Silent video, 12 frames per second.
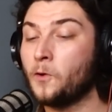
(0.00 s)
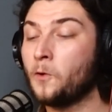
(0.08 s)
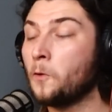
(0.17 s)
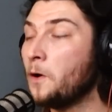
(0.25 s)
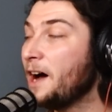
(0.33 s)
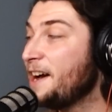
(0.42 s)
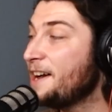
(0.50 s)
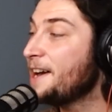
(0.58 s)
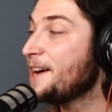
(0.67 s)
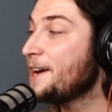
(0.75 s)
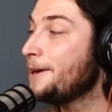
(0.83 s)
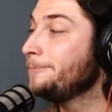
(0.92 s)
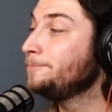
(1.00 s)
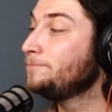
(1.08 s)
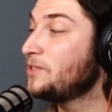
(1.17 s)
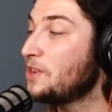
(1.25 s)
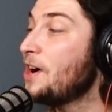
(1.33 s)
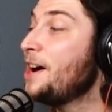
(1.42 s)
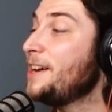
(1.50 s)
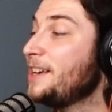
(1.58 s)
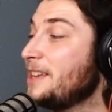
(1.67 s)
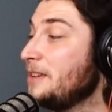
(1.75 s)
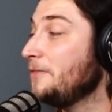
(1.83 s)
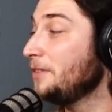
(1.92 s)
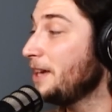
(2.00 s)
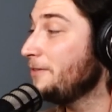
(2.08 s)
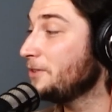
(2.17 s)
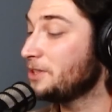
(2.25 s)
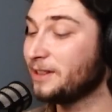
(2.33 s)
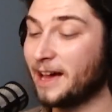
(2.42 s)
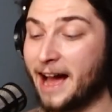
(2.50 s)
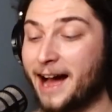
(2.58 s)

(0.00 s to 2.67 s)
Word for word: quinine tonicy flavor to that.